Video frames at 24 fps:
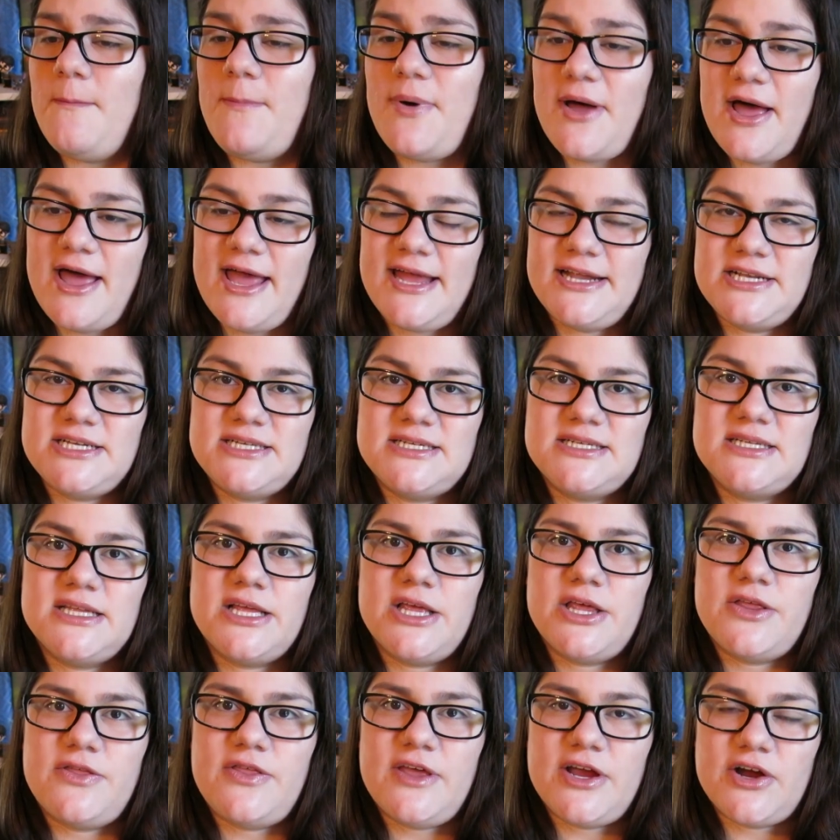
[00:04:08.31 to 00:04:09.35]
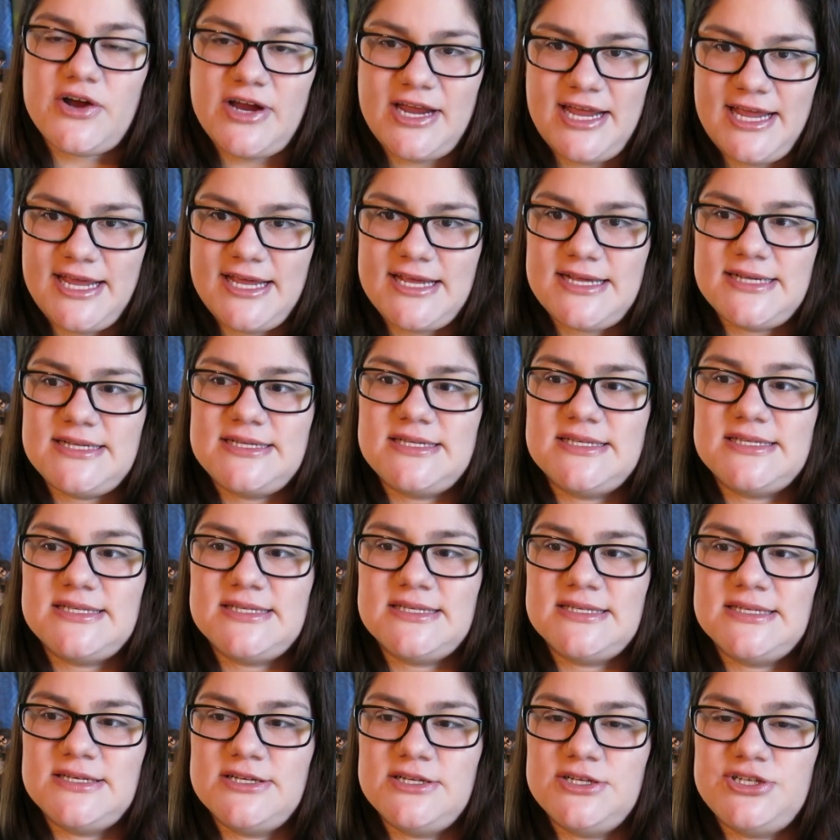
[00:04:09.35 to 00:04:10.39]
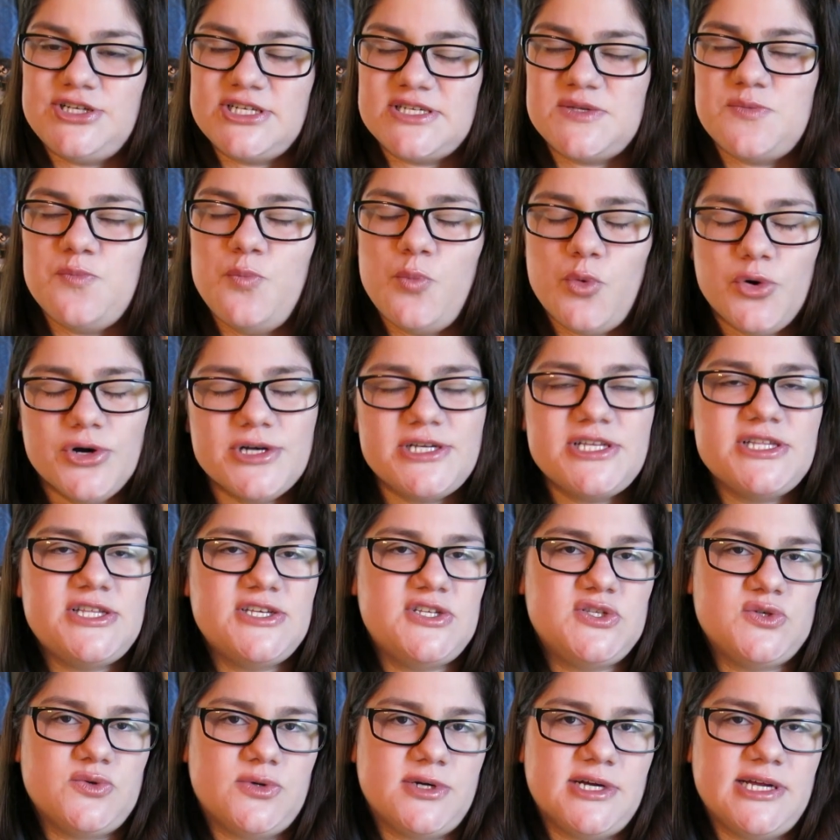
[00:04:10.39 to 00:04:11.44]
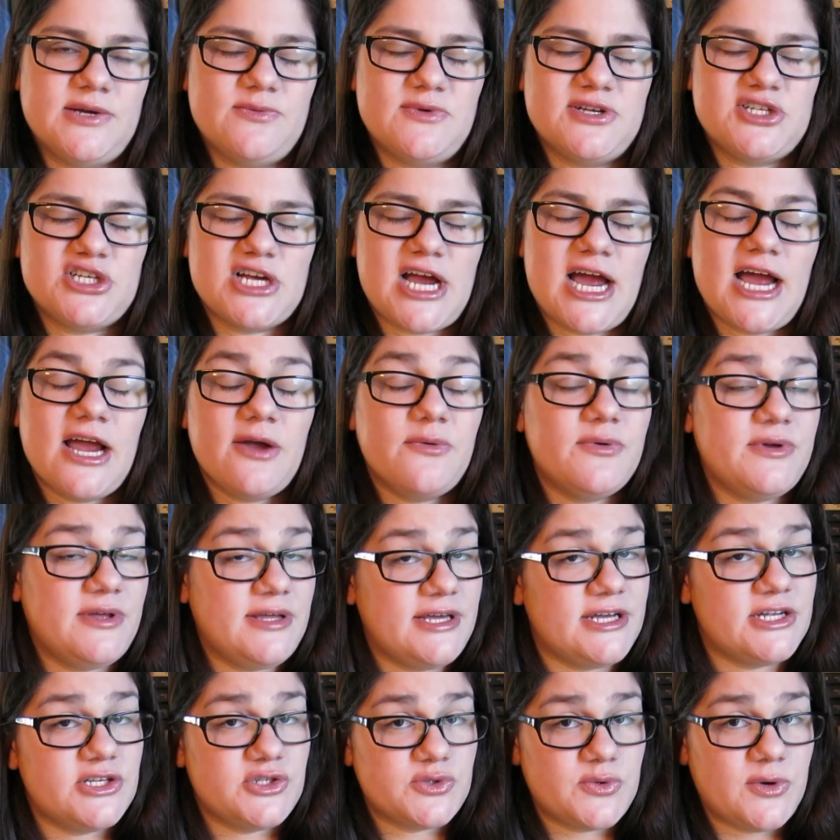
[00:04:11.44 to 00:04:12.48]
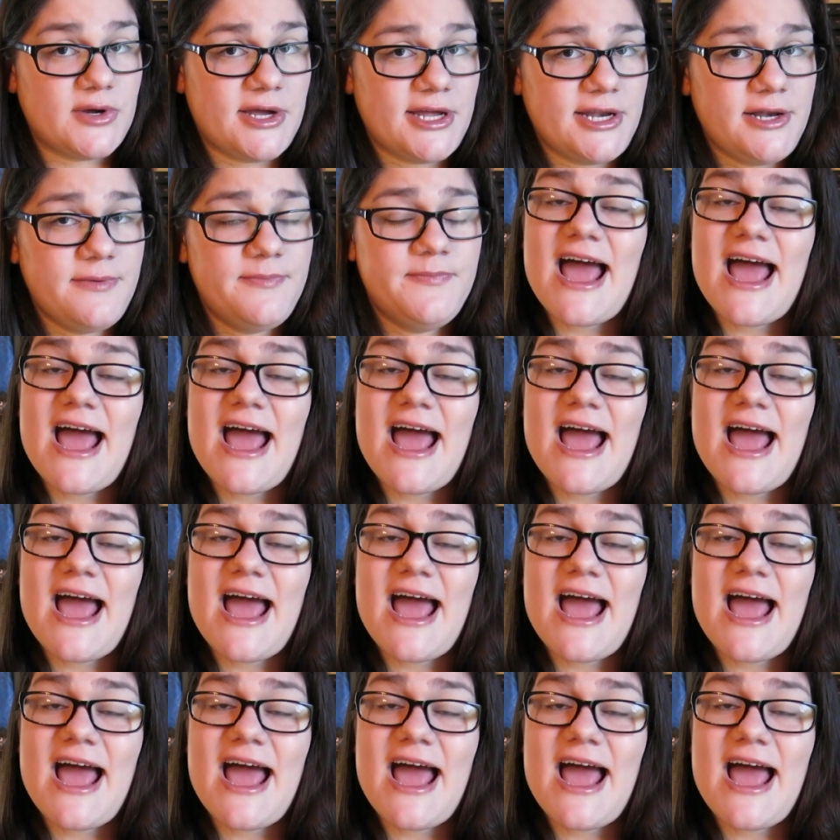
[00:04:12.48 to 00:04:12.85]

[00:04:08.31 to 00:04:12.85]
but there is just more to the story, which I really enjoyed.